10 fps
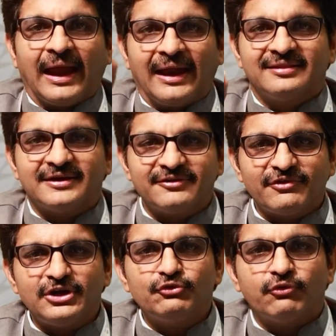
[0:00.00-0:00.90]
and
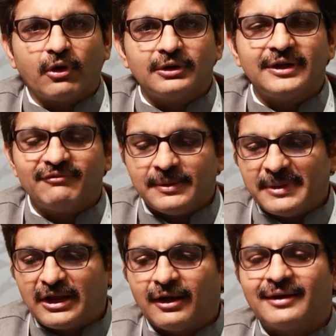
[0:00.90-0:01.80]
35 to 40 will
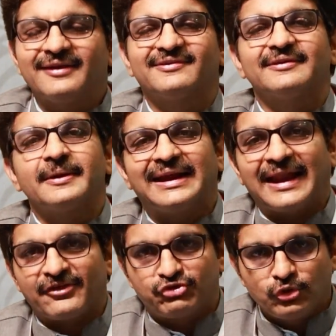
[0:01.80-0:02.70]
be called as
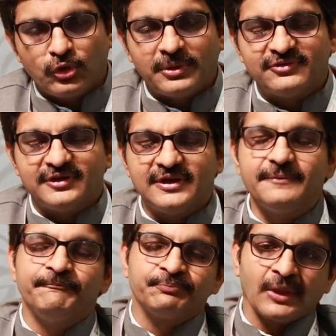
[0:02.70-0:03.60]
class 2
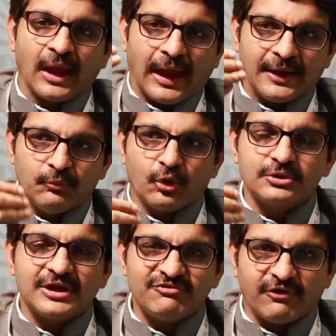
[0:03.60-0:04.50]
obesity, and more
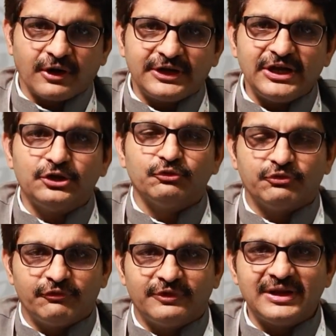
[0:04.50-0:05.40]
than 40 to
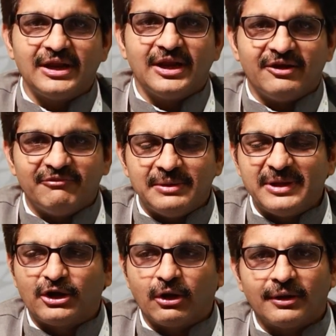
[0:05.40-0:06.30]
50 will
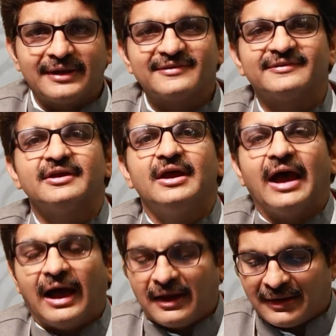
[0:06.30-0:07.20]
be called as
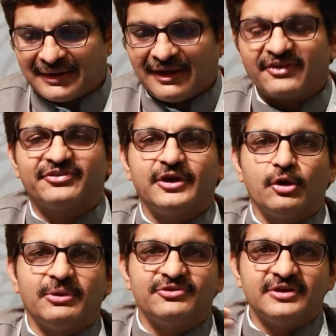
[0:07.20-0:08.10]
class 3
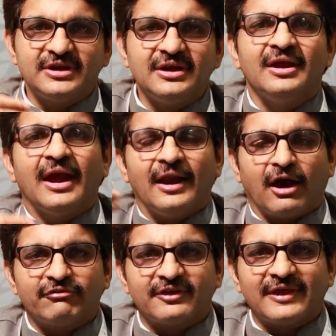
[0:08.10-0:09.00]
obesity. And
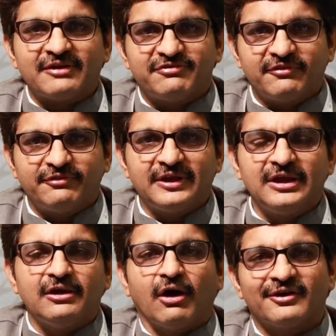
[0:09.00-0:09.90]
after that
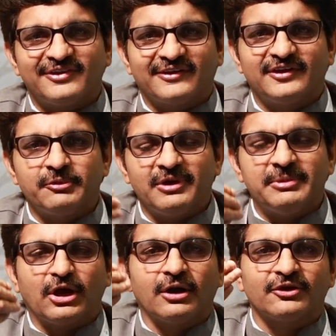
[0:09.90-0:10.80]
50 or 60 will
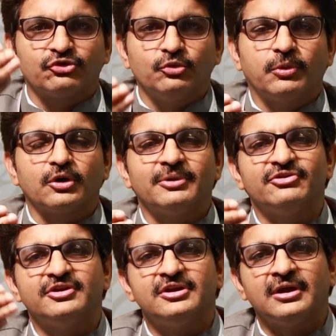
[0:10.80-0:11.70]
be called as super
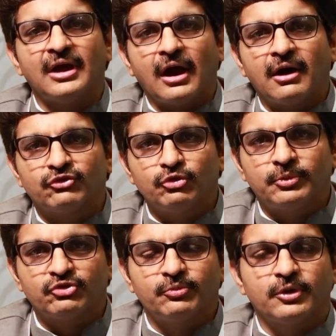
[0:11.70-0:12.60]
obesity or
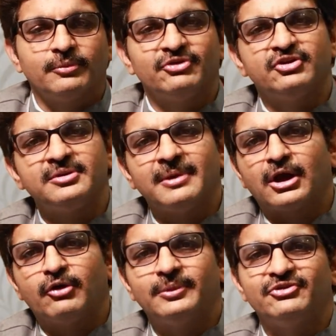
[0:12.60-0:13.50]
super obesity,
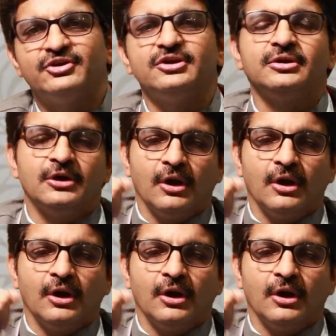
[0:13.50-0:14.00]
mega obesity,